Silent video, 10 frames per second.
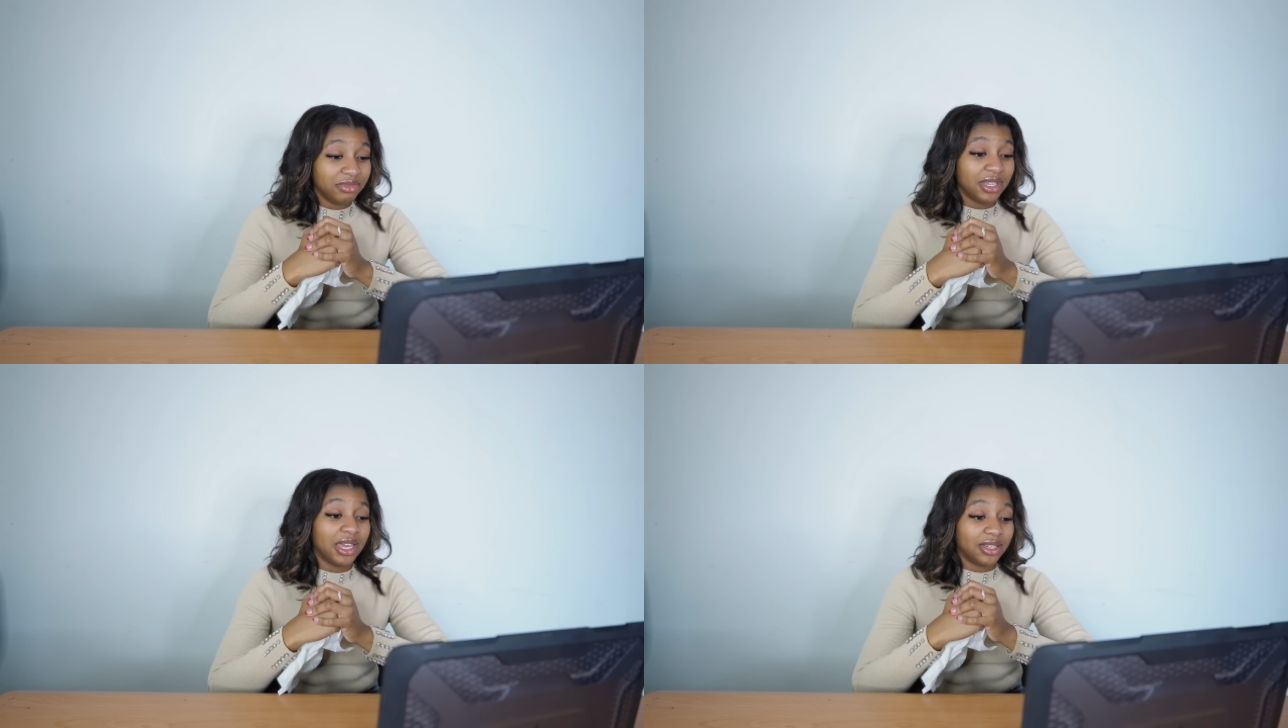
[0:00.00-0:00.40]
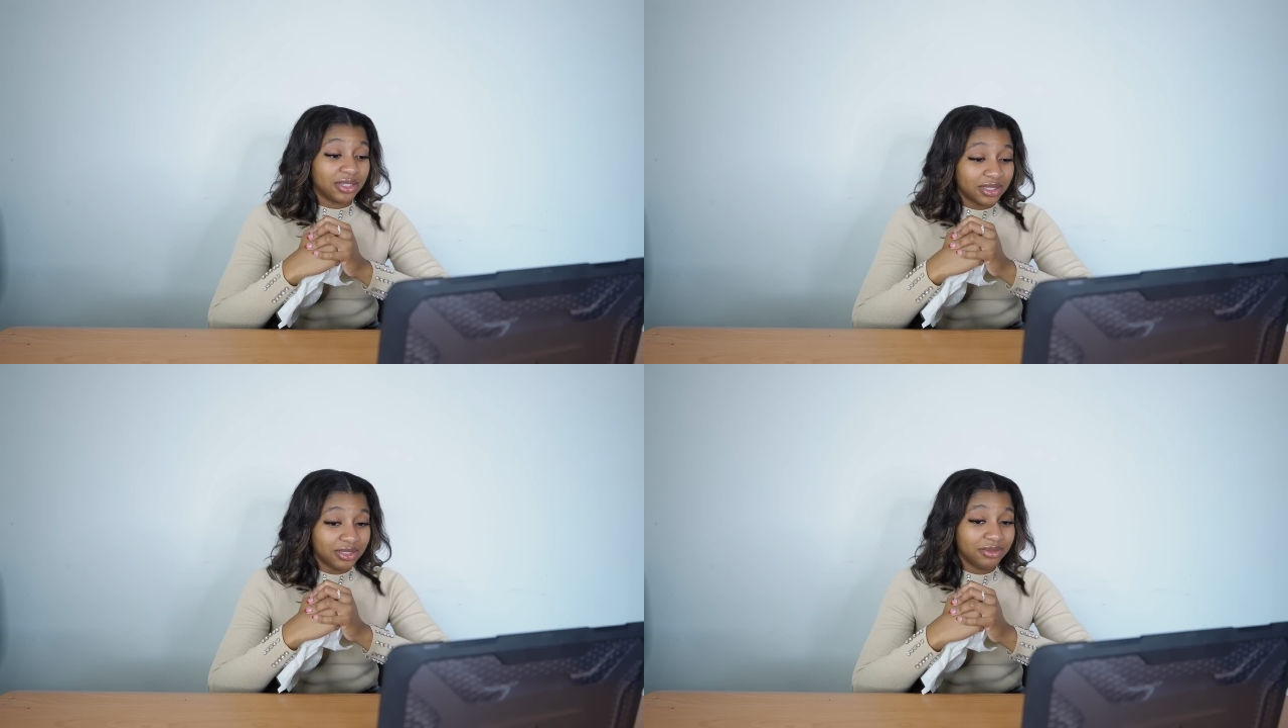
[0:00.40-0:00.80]

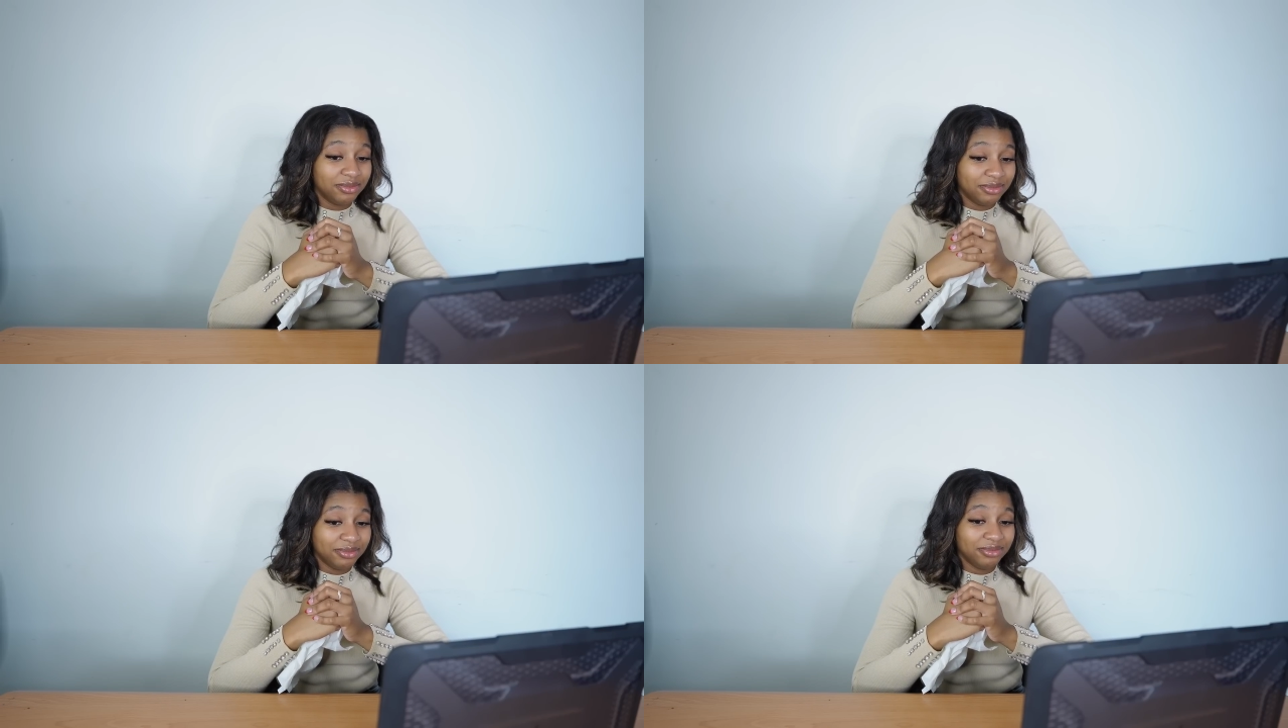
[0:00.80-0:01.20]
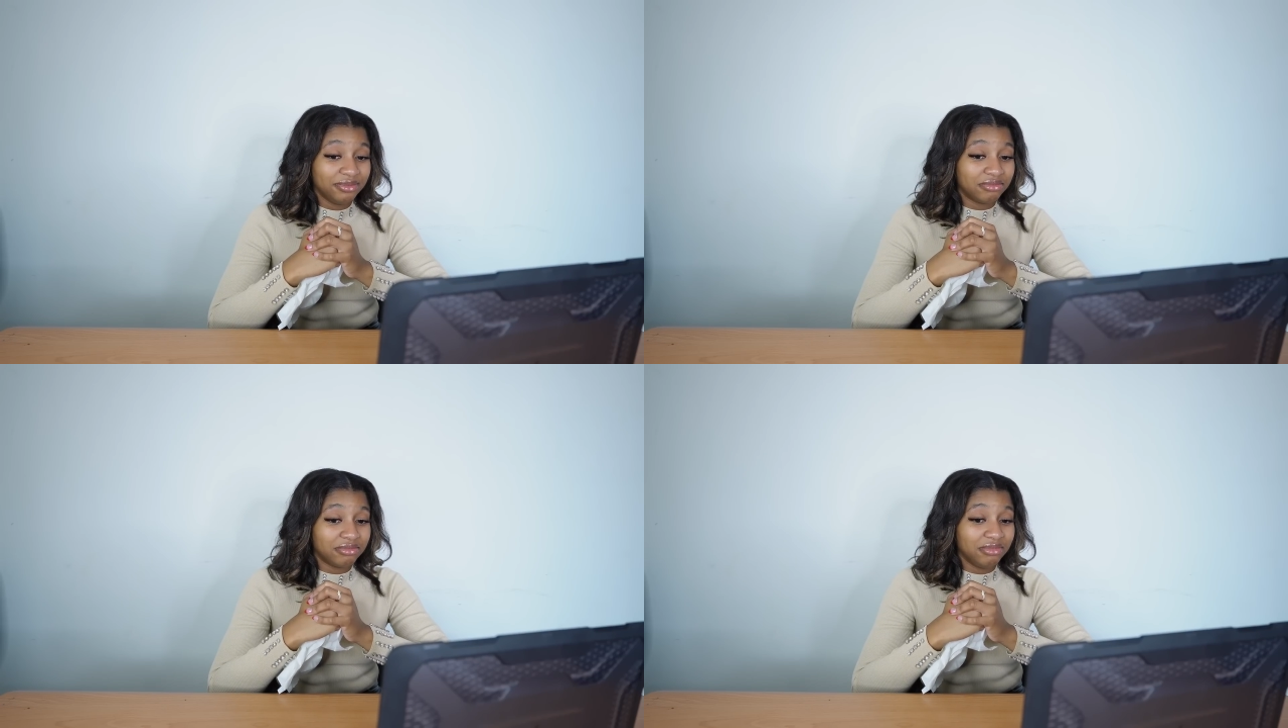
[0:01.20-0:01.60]
Thanks.
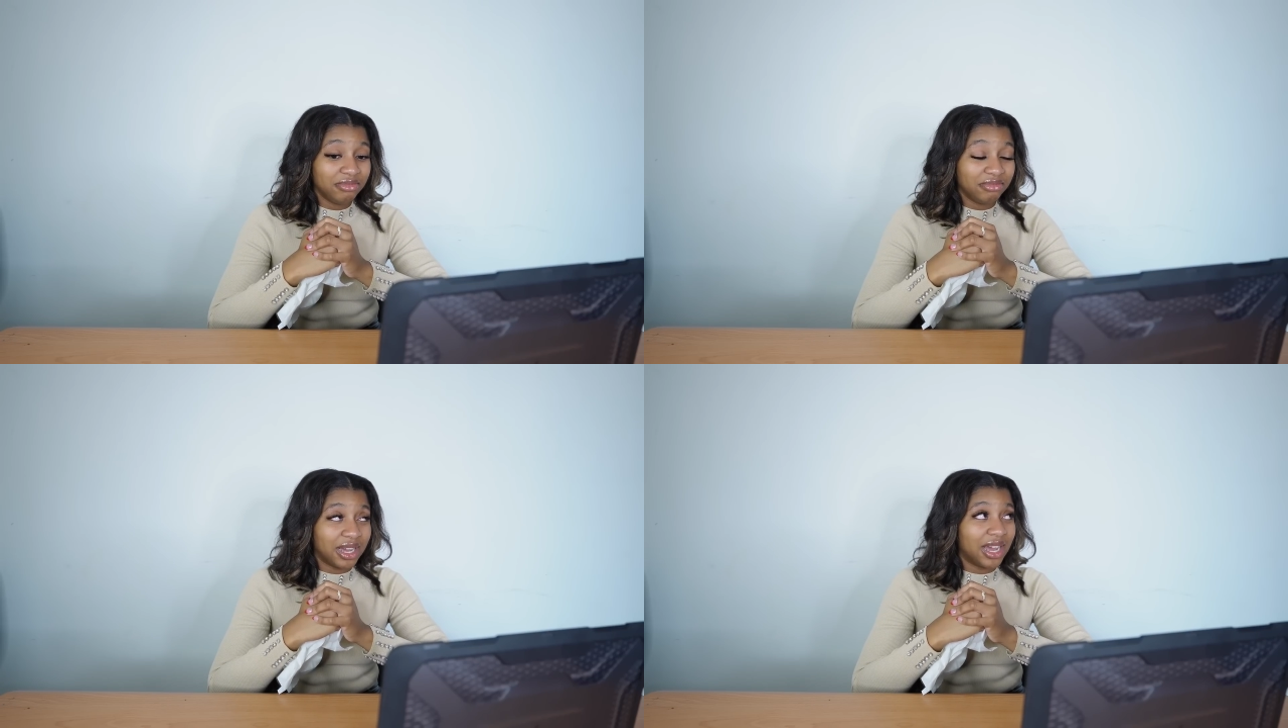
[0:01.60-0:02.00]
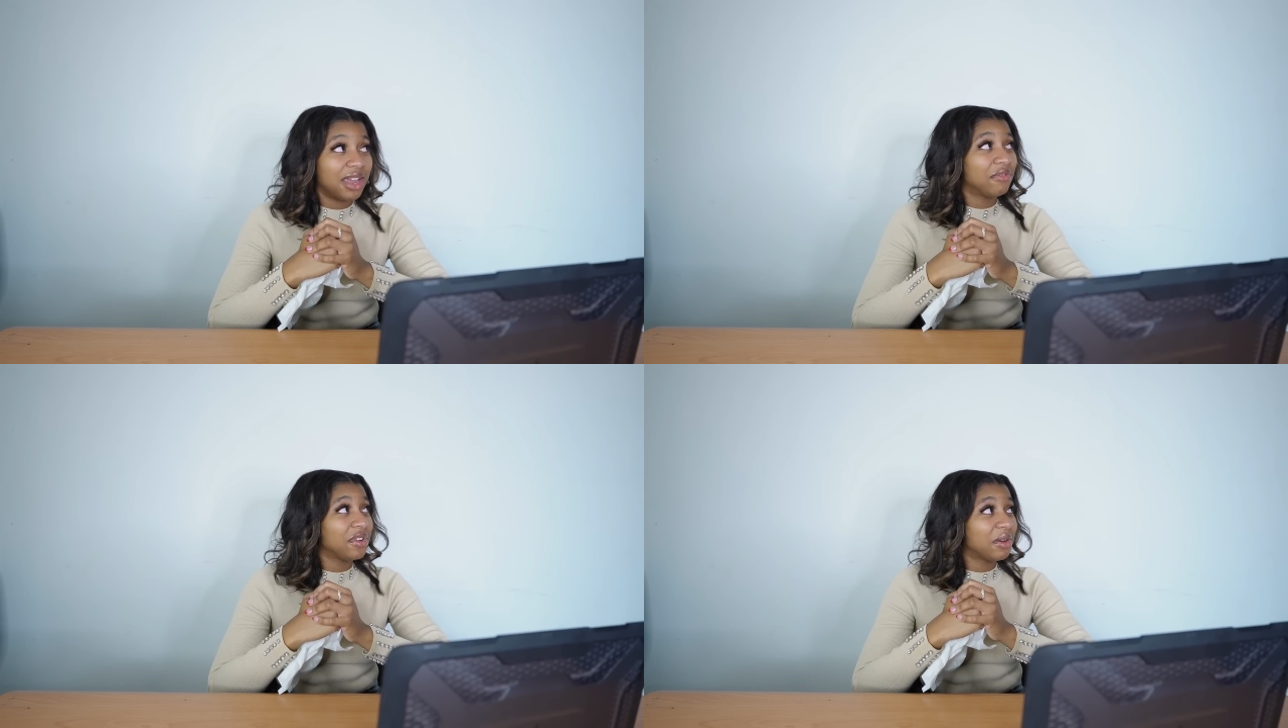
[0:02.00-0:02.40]

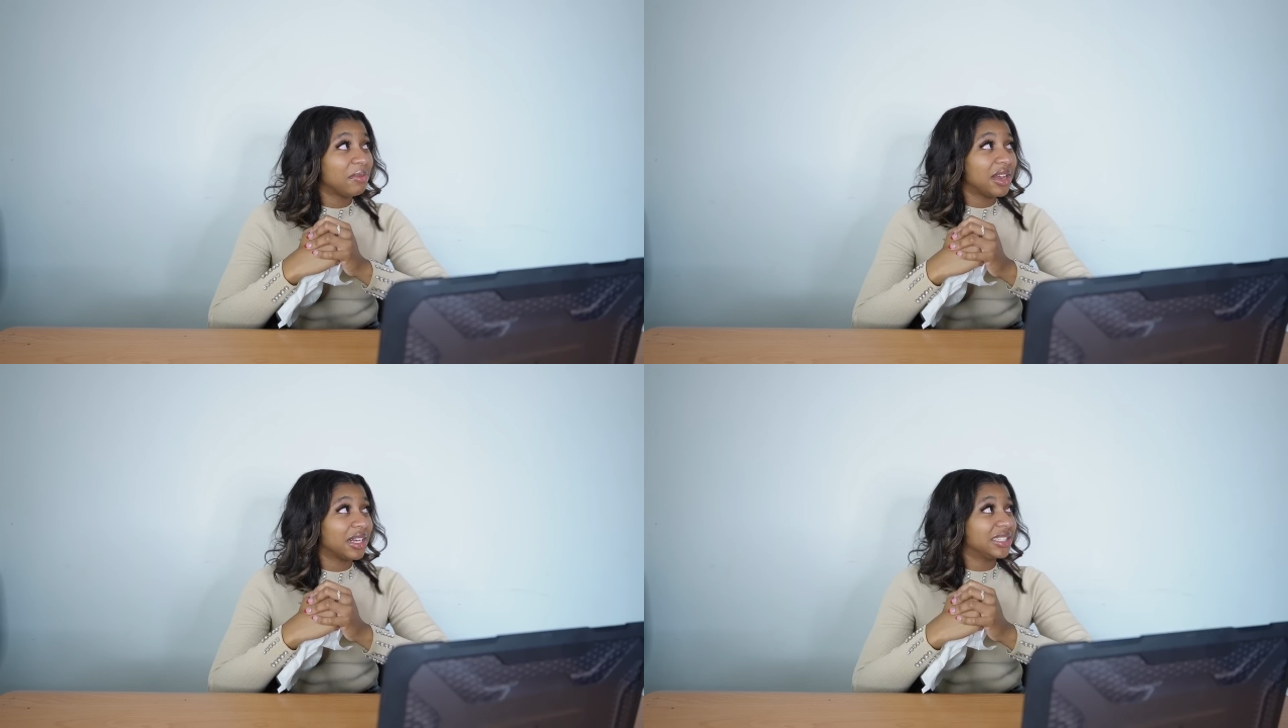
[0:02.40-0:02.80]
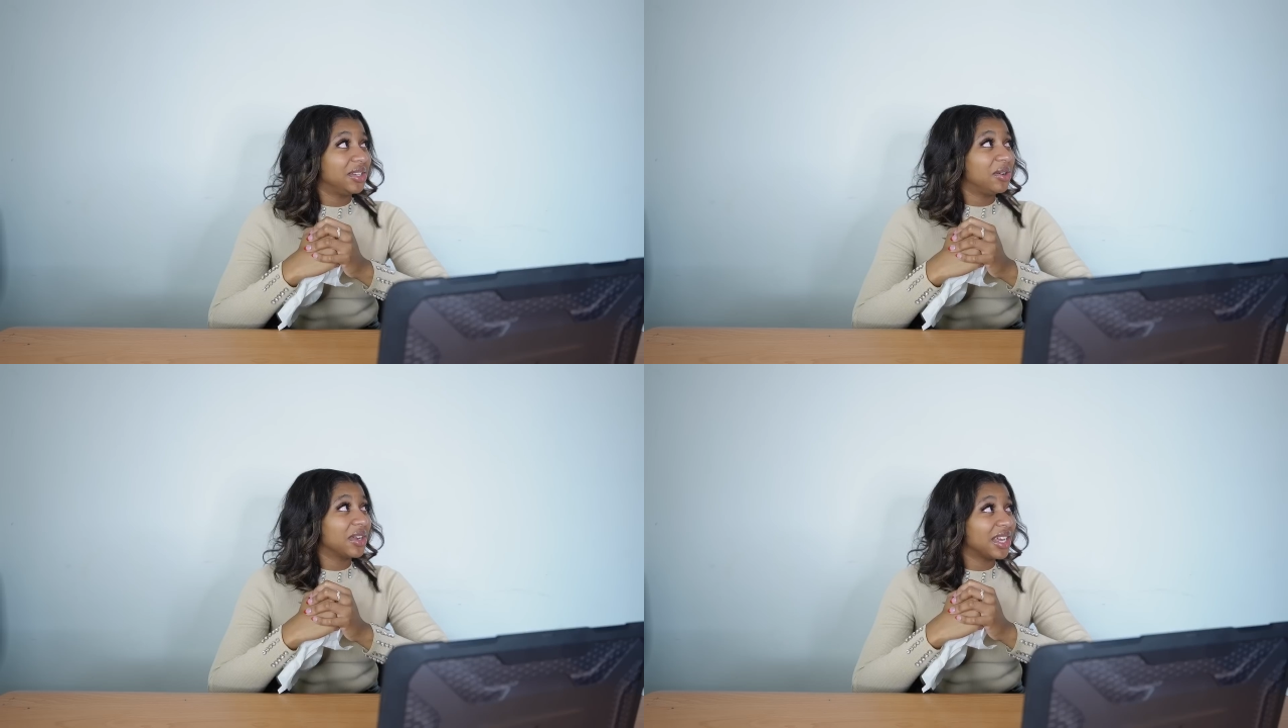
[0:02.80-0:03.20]
Every year, I go sit
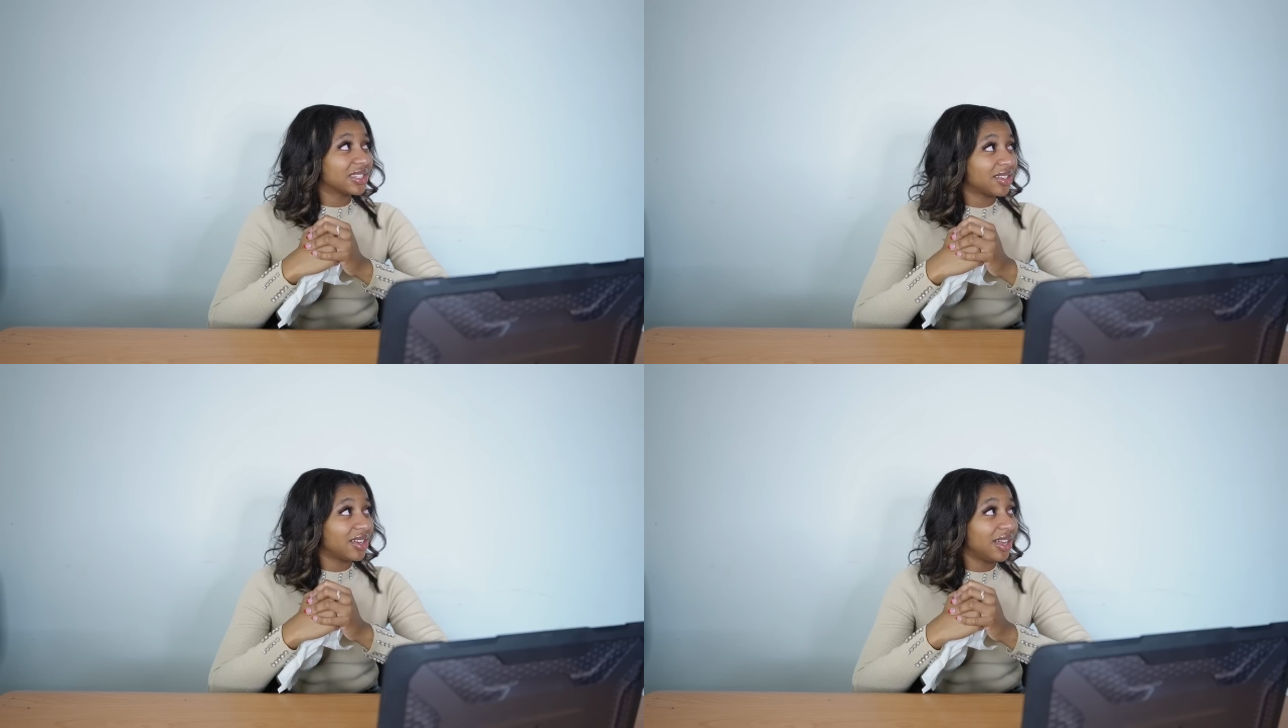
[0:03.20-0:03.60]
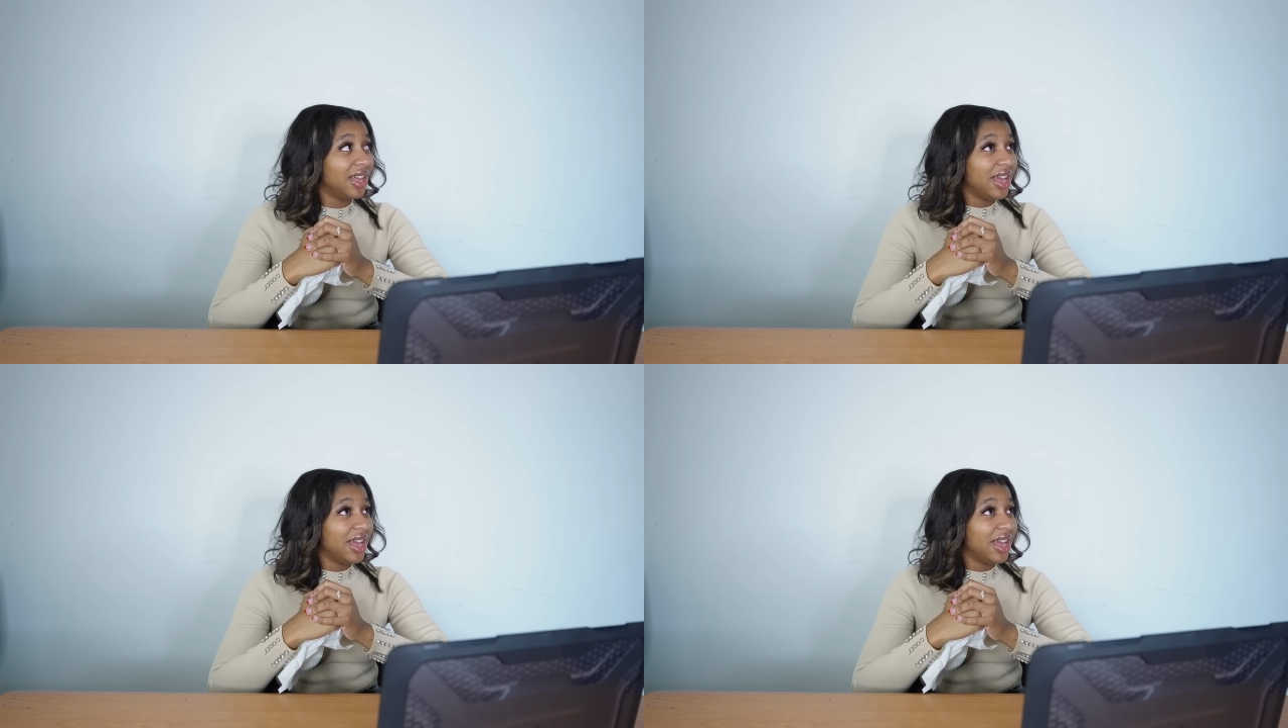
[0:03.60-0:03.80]
down, yes, sir.